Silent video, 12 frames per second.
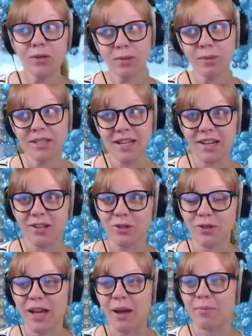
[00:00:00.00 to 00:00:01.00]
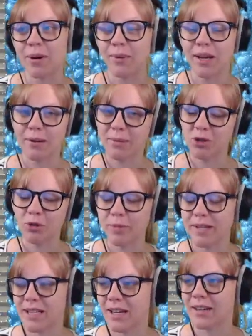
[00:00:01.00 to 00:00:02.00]
ultimate day to do that, but we're going to be too
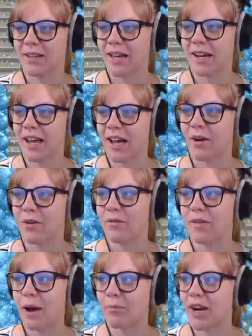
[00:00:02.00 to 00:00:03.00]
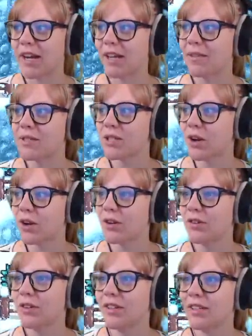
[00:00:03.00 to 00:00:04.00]
busy getting our farm ready. So,